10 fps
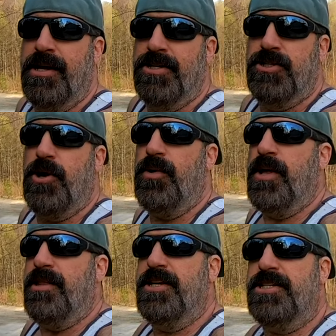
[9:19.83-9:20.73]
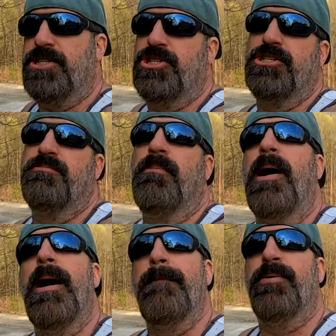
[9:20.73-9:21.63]
So this is just
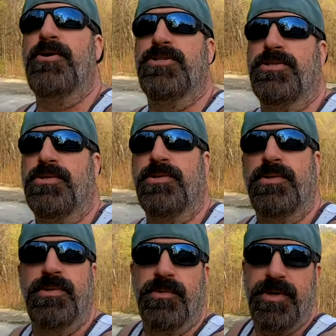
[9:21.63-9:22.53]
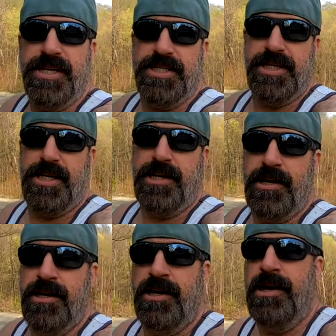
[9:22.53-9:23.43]
my personal reasoning.
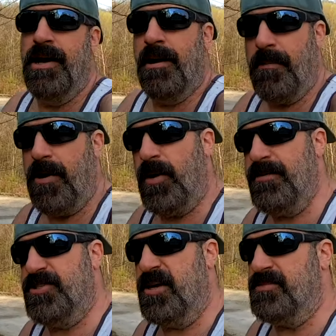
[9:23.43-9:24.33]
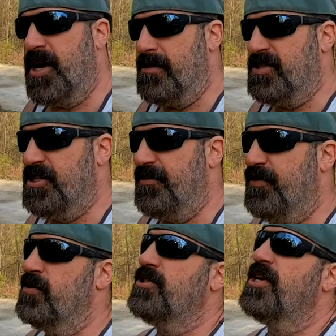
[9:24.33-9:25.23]
My wife sometimes
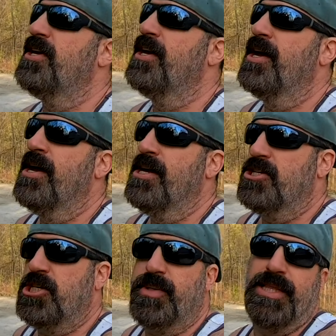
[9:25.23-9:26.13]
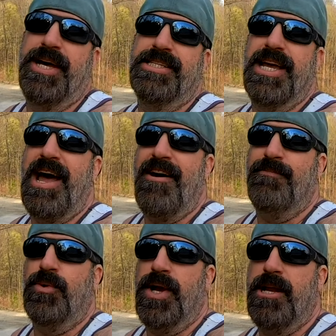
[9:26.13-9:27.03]
differs. She would like to have
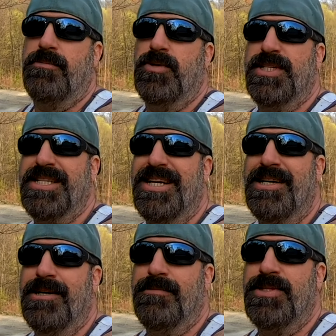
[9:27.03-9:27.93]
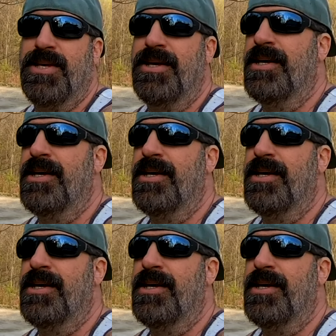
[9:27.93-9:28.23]
more animals at times,